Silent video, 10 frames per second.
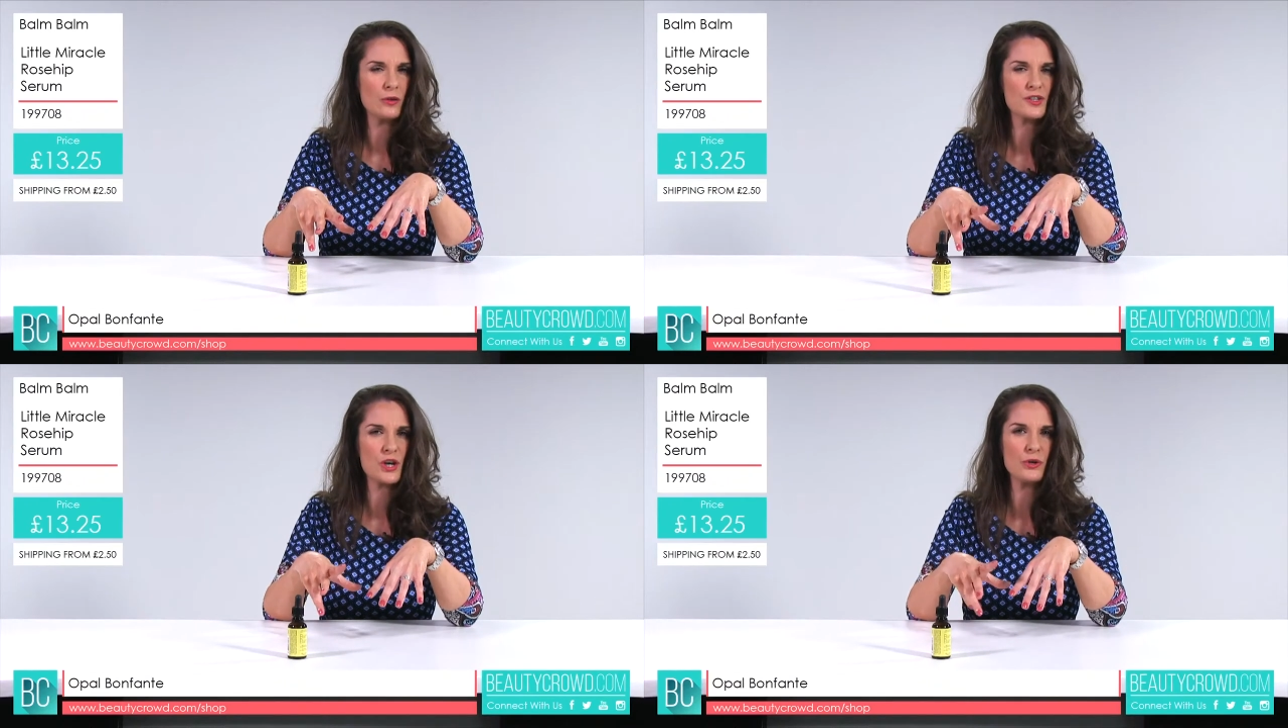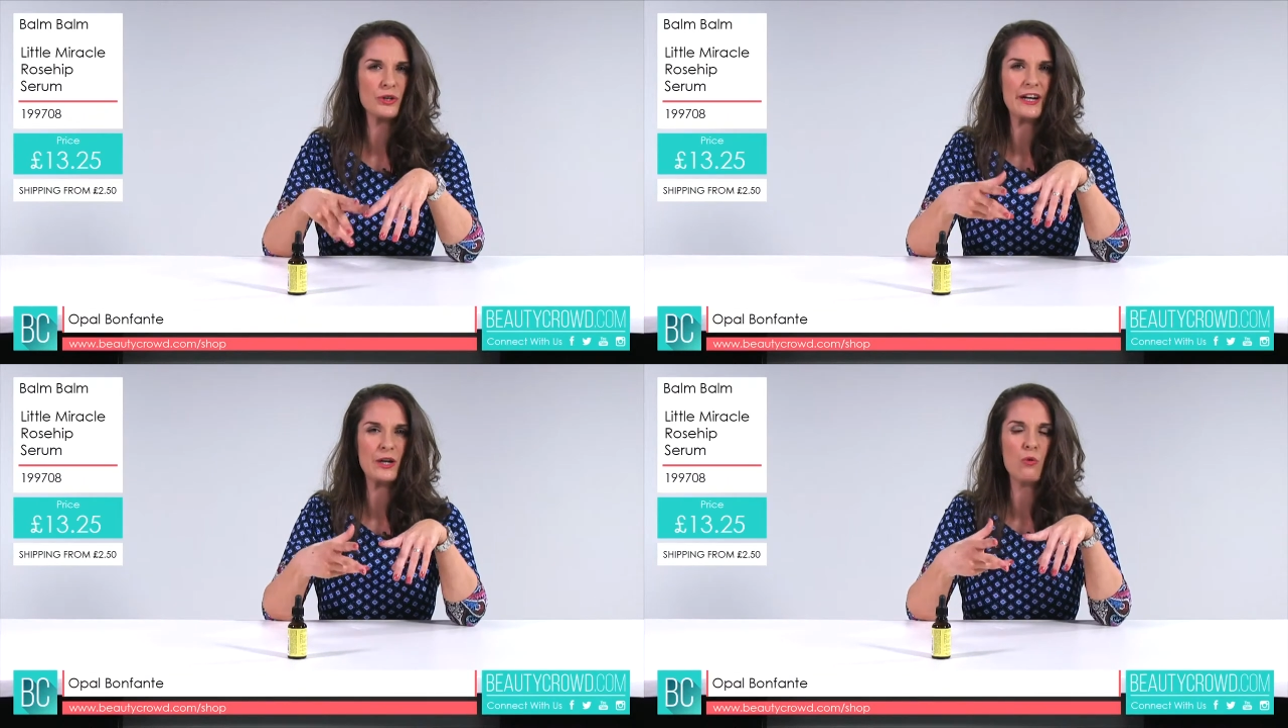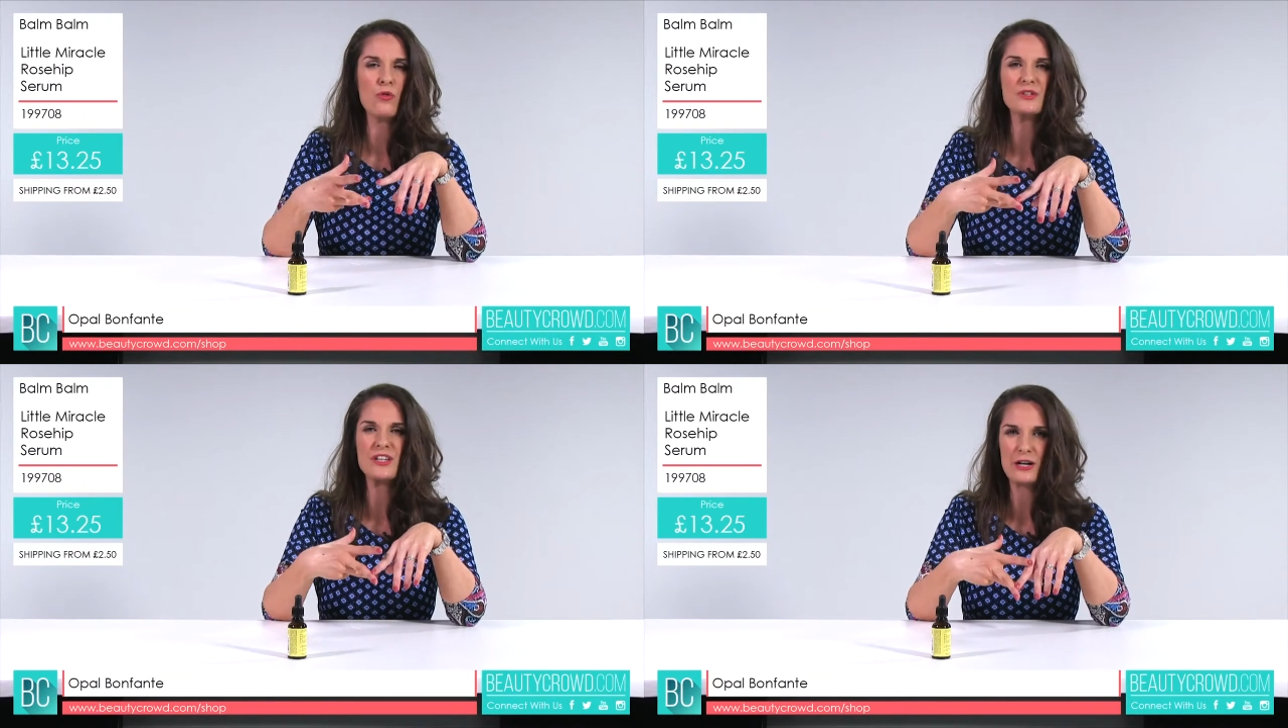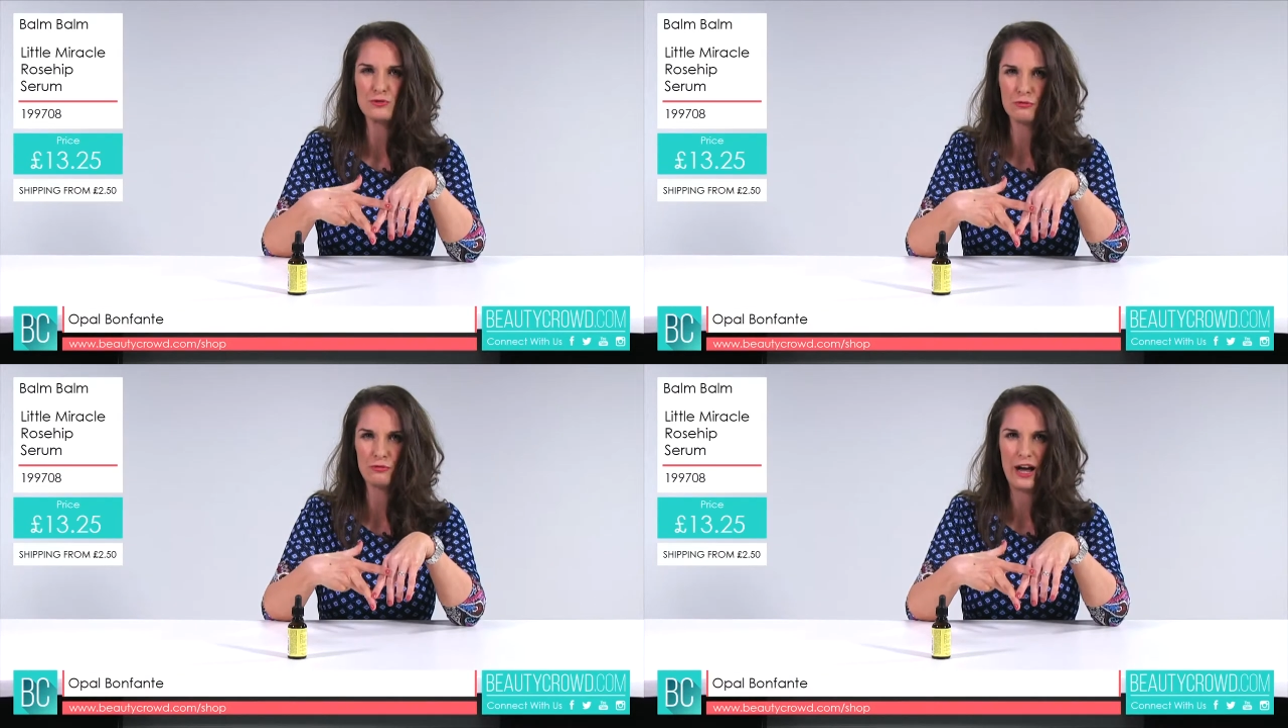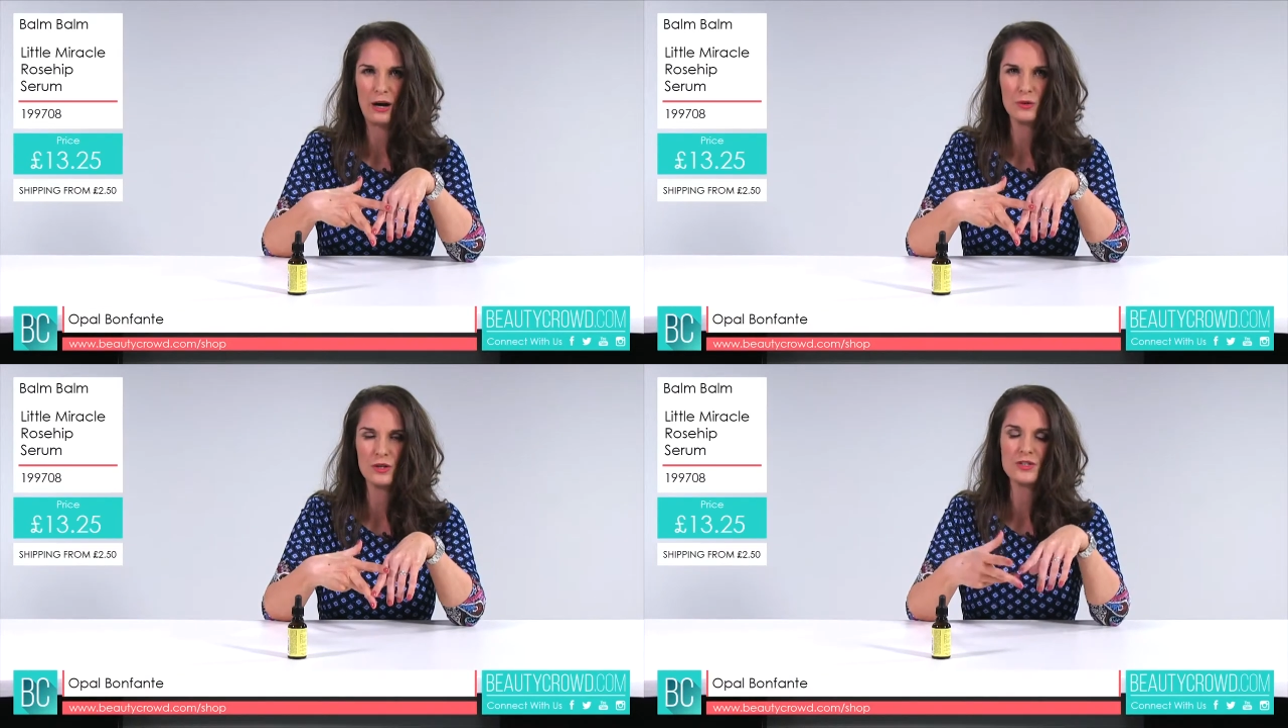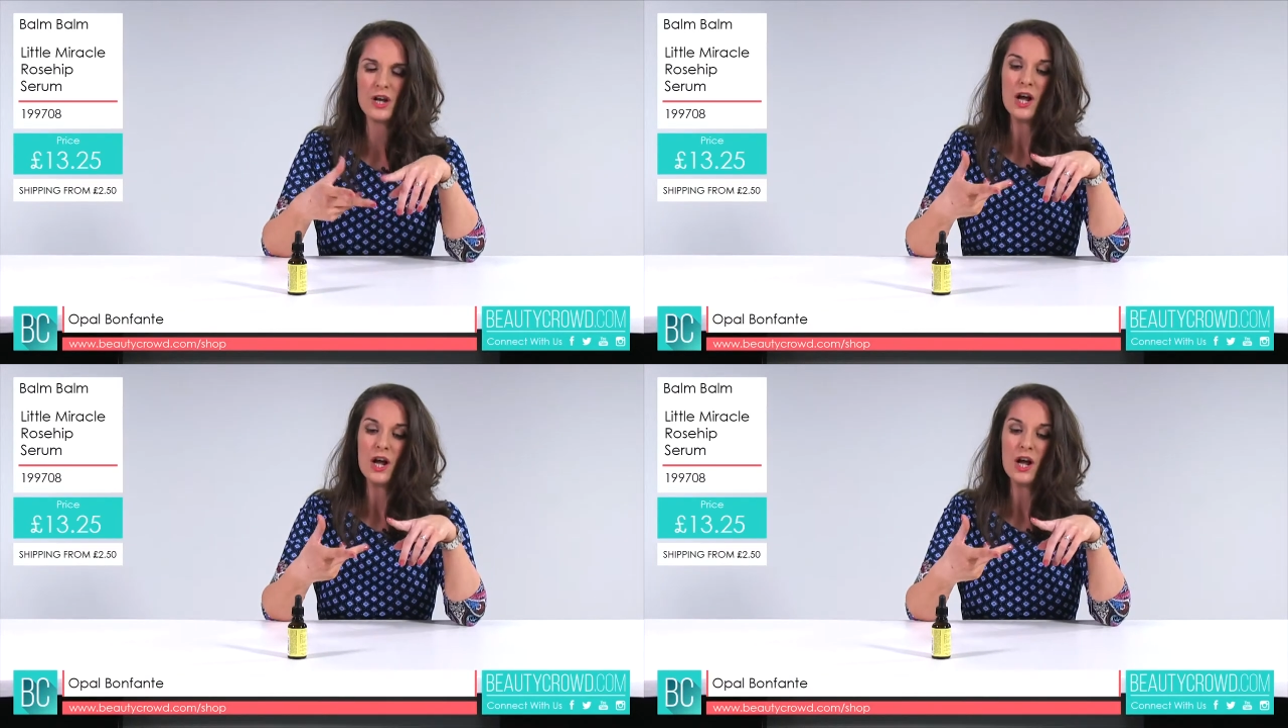So you're getting all those natural flowers.